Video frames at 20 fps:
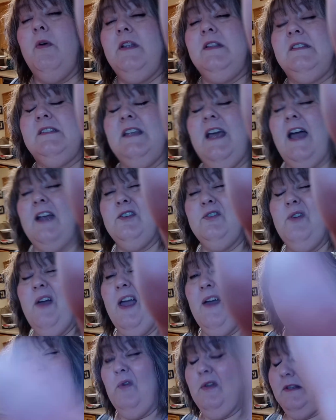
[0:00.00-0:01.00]
one side. You'll
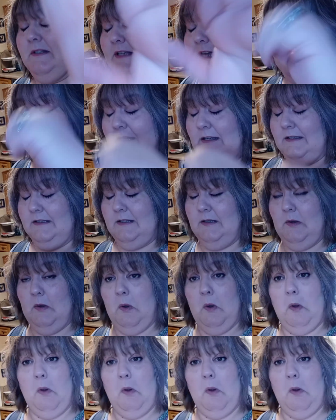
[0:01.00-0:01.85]
have one side that's